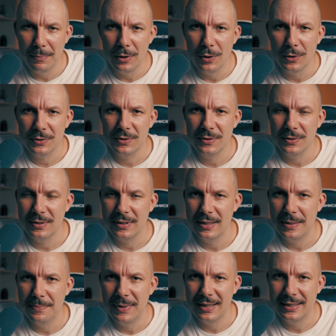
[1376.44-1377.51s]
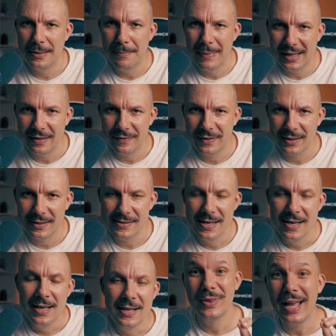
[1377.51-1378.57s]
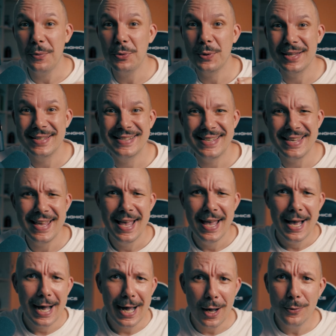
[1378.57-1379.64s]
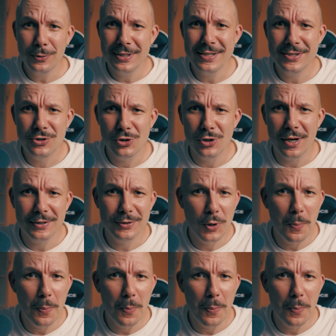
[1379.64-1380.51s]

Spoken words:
blocked totally by the malefics. Well, now you can see how this chart